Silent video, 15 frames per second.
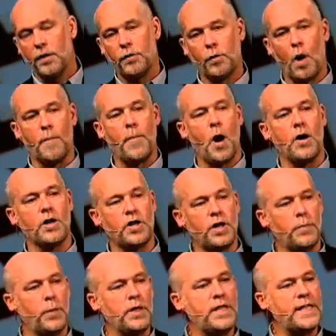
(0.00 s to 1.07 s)
through our
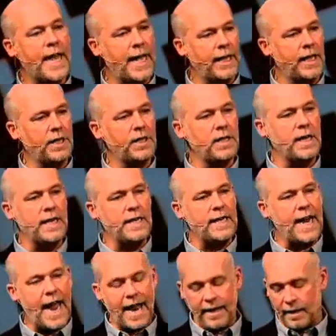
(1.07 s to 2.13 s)
partnership with TELUS in
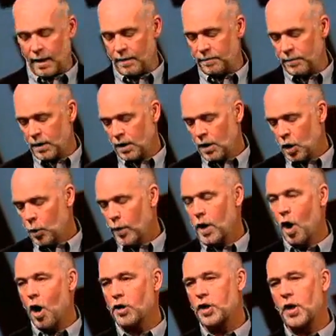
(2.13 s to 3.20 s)
Canada, we
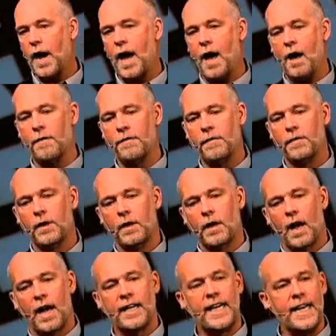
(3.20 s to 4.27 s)
also have
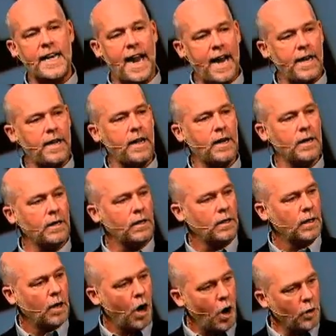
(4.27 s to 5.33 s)
a Canadian
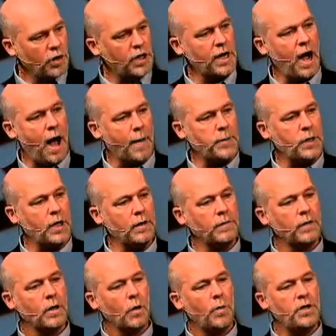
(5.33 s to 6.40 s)
hosting option
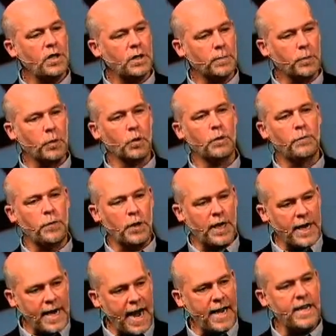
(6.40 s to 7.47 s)
which is approved for
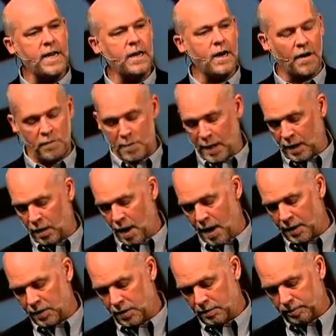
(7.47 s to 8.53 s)
Canadian government
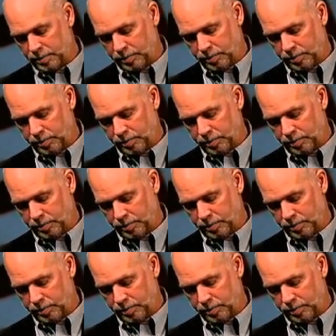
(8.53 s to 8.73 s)
clients.